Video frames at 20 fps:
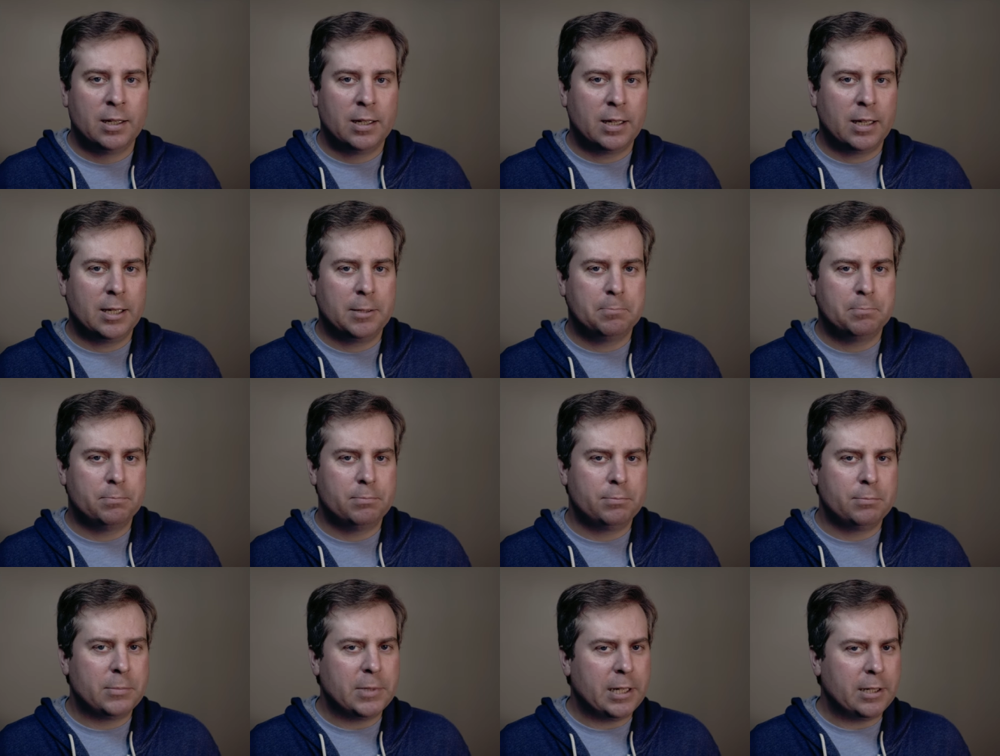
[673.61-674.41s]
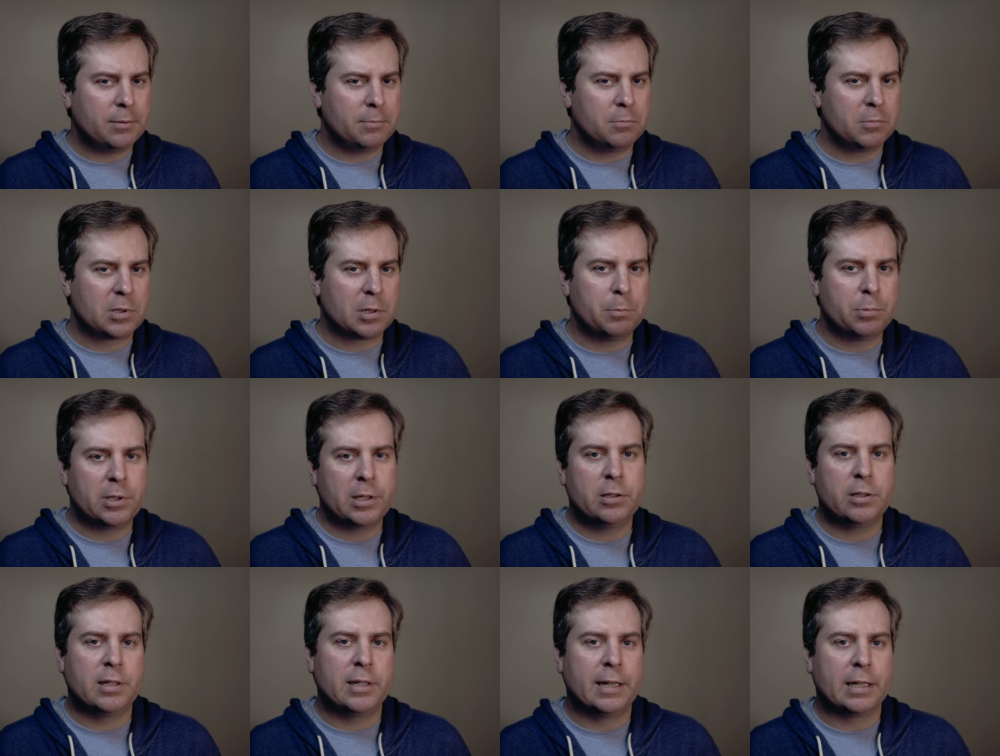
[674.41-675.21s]
A not
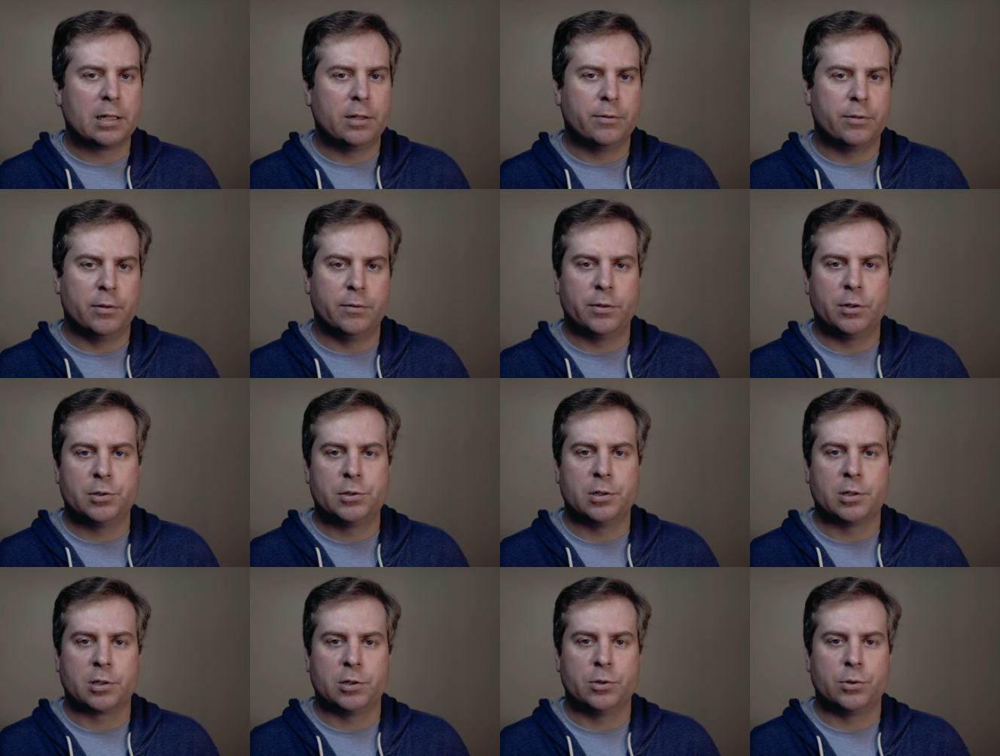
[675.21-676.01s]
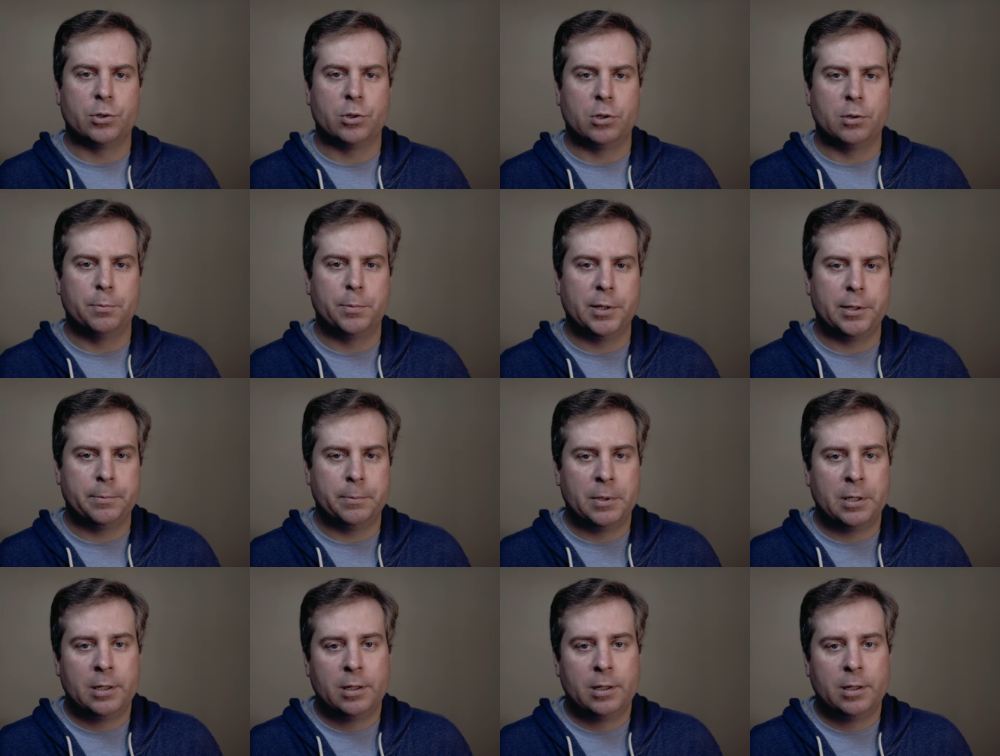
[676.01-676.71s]
completely negative inversion of control, but